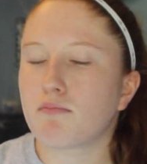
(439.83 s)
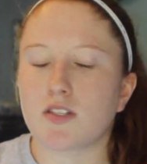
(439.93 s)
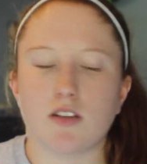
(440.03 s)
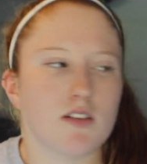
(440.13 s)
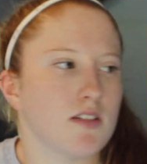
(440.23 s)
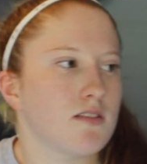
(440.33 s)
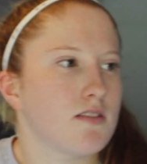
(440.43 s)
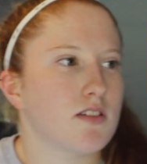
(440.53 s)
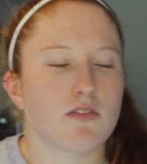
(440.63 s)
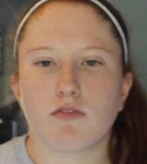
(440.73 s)
series
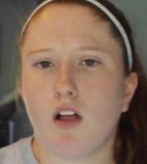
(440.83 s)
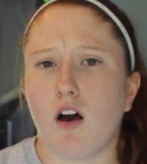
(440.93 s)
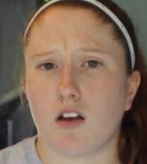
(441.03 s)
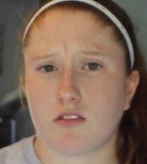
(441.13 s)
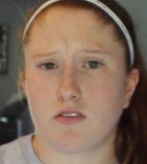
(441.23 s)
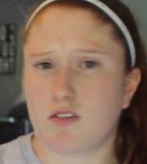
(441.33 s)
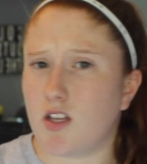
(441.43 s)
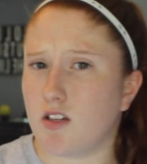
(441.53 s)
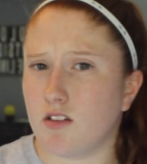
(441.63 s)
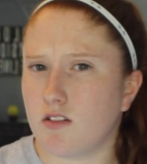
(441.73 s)
of Lost,
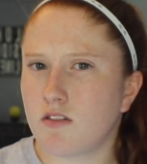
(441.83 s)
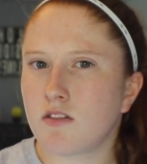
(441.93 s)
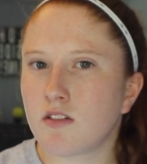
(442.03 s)
and